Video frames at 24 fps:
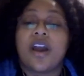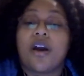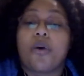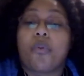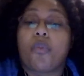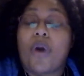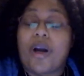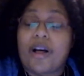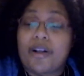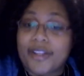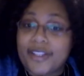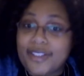
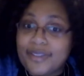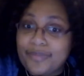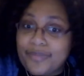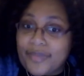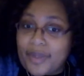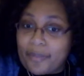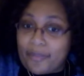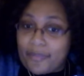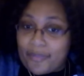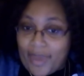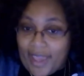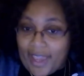Welcome
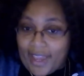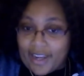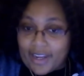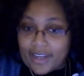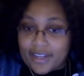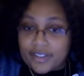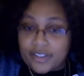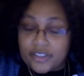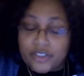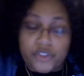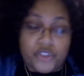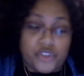
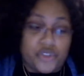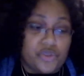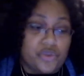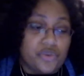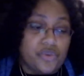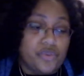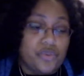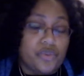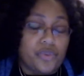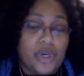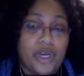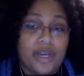back
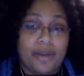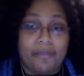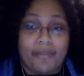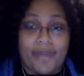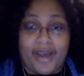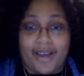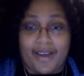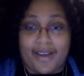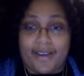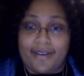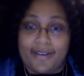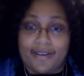to
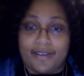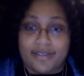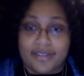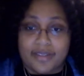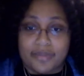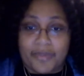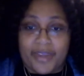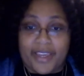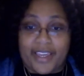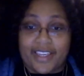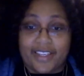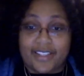my
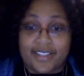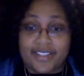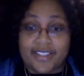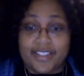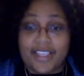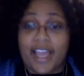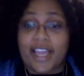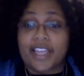space.